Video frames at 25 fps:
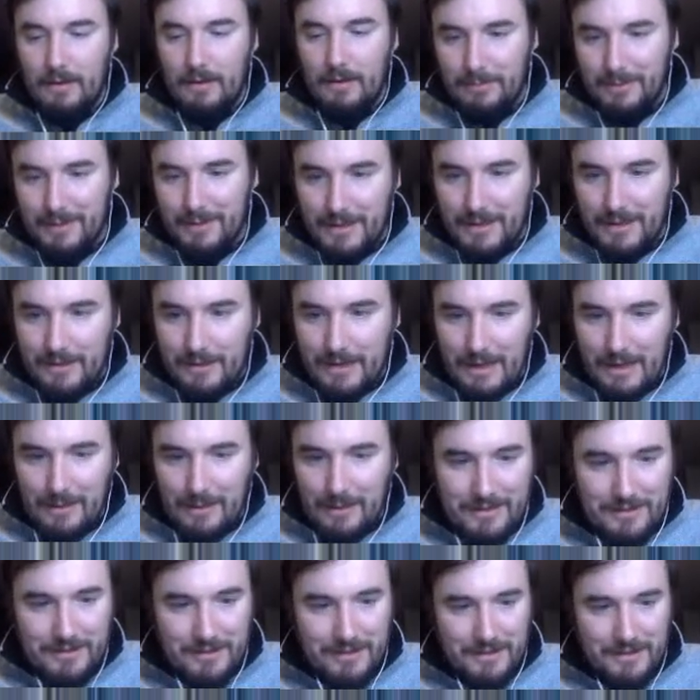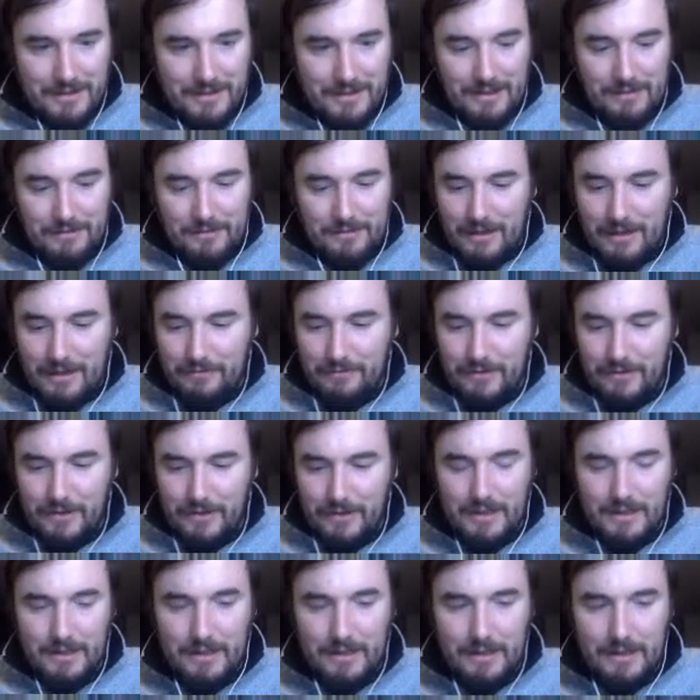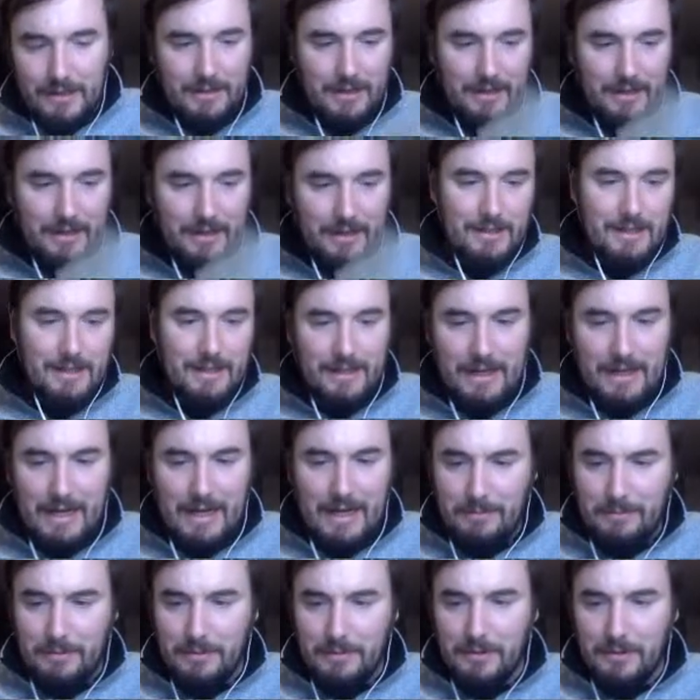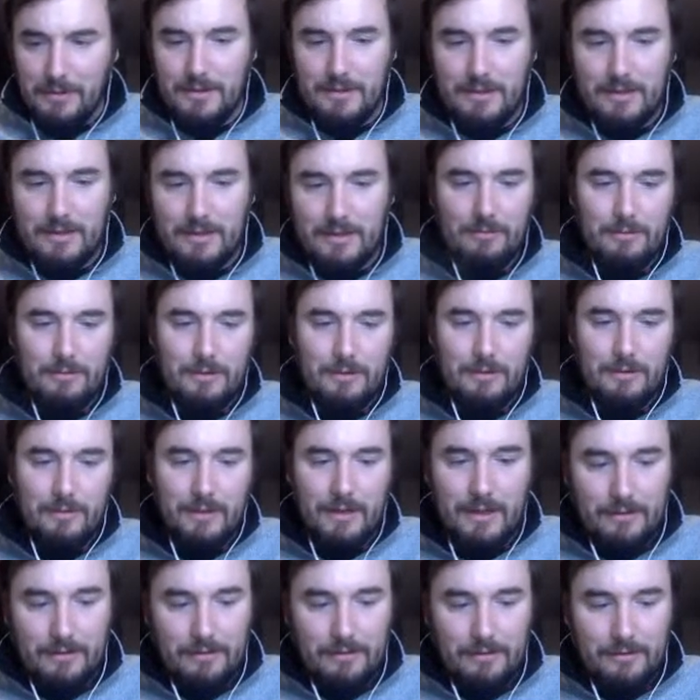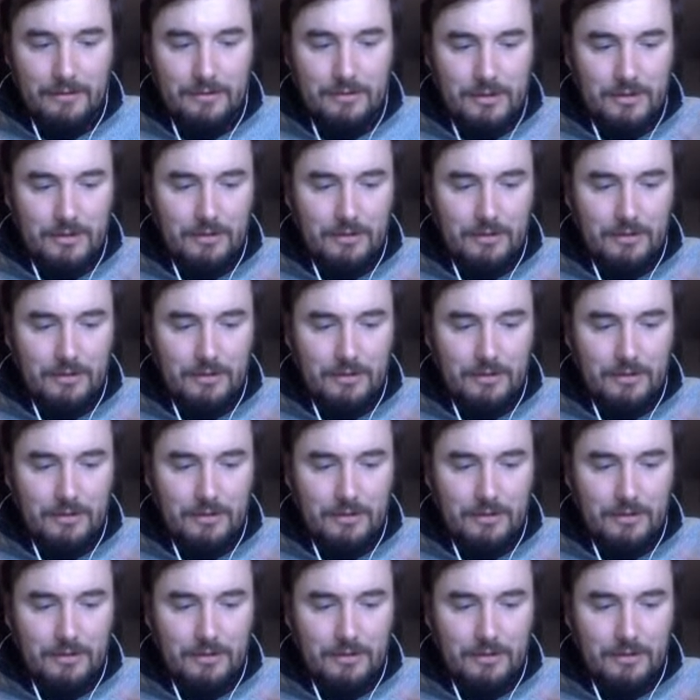But yeah, I'm actually, it's kind of funny, like I'm kind of glad that happened in a weird way, because it just